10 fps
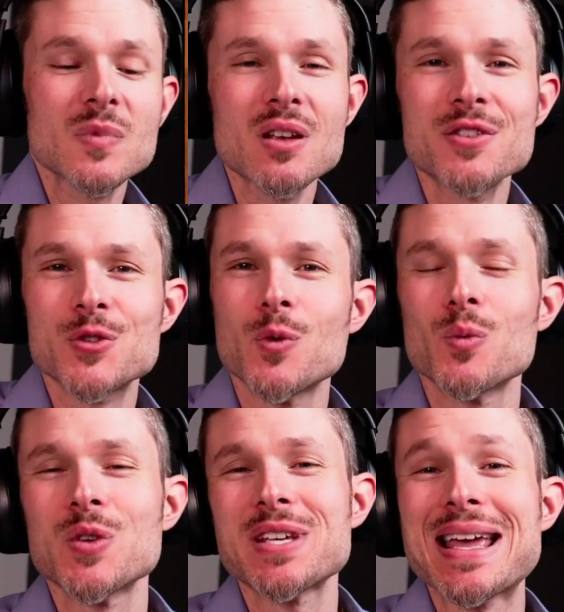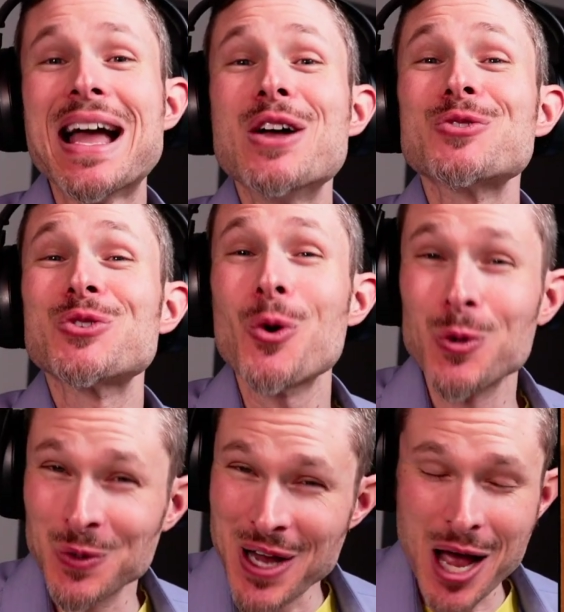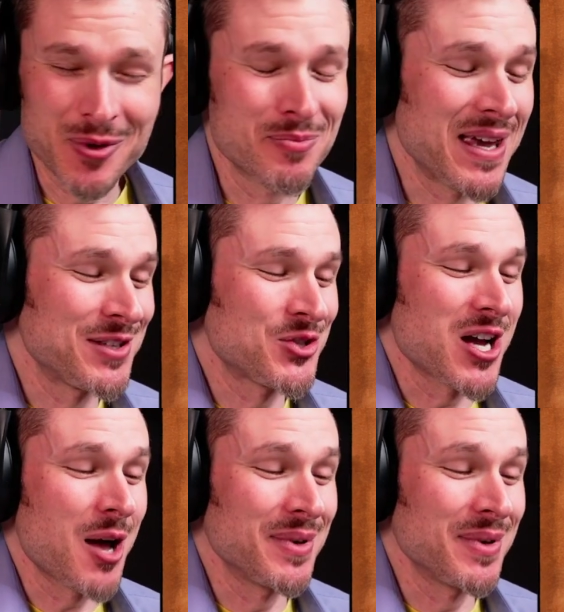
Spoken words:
This one was a total copy-paste job,